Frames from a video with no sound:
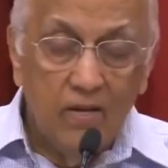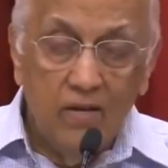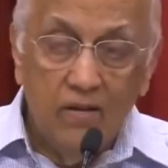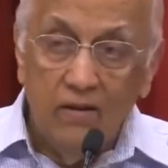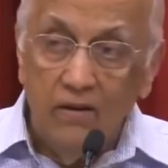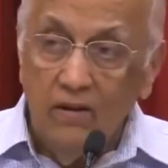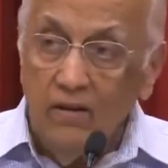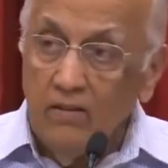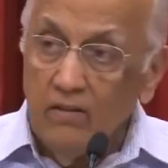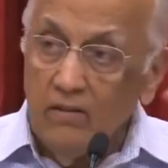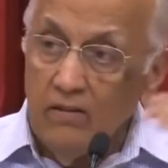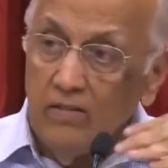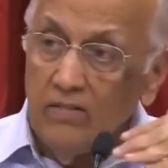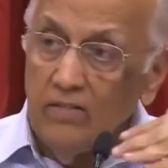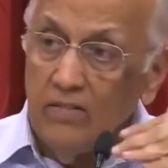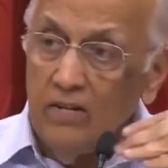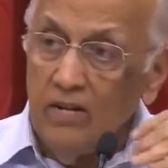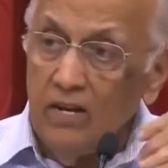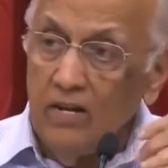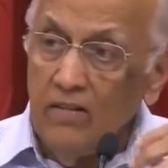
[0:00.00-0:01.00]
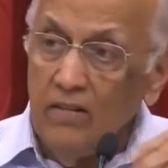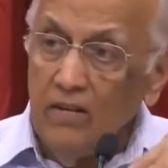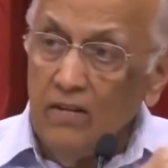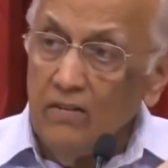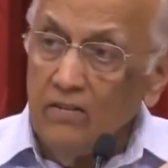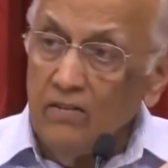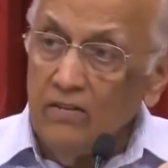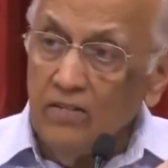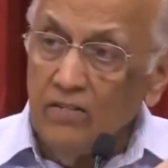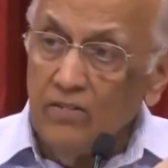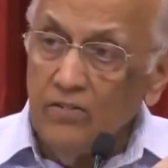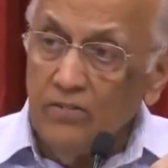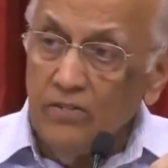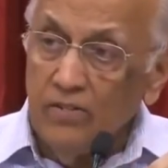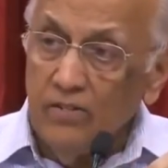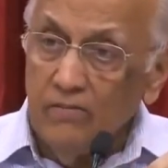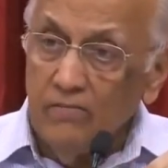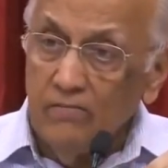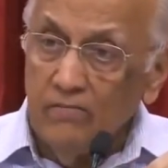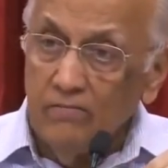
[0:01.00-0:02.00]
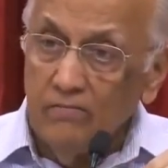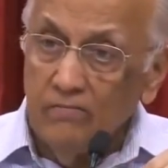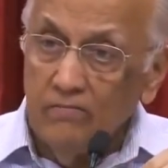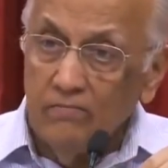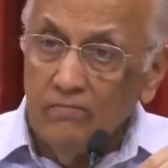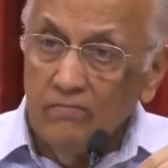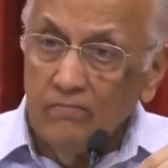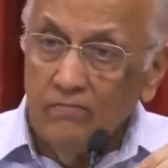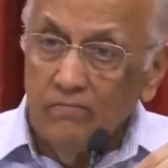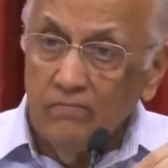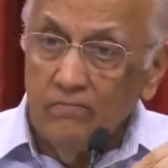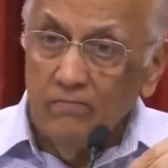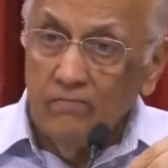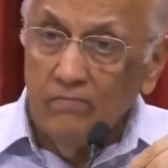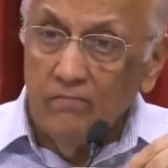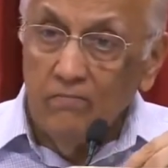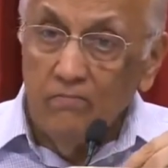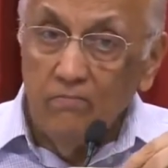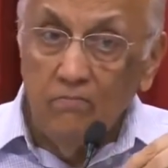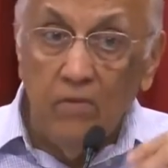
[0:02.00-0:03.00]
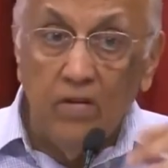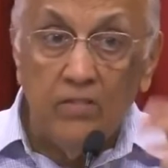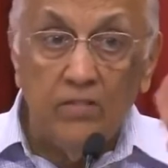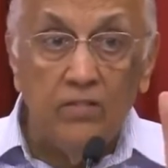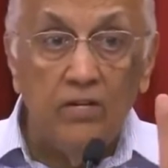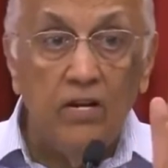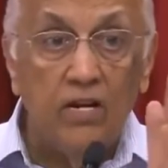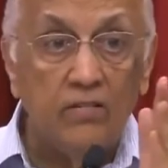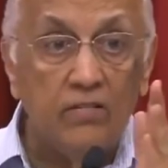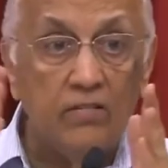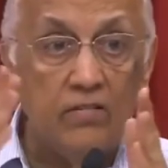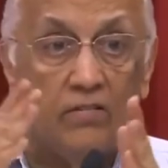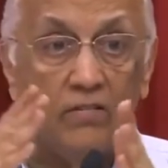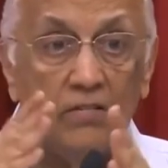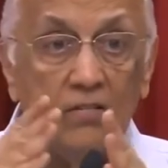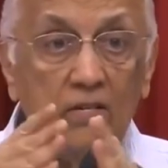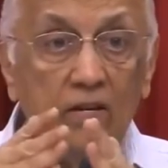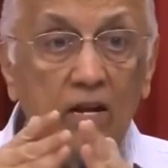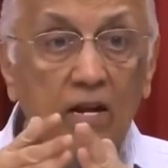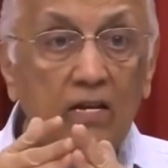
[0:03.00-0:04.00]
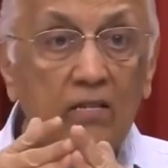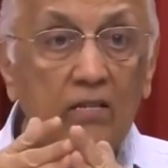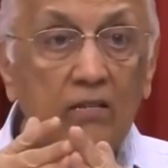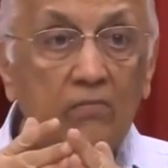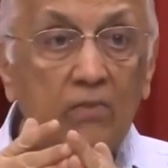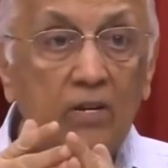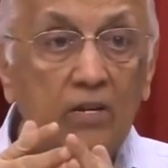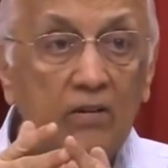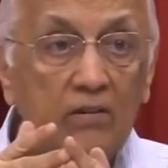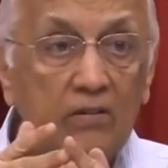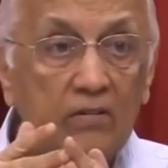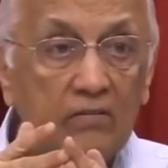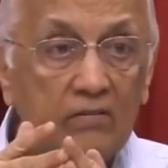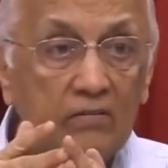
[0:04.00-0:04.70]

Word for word: neither does it lie in the other extreme. Much less does it lie in the middle.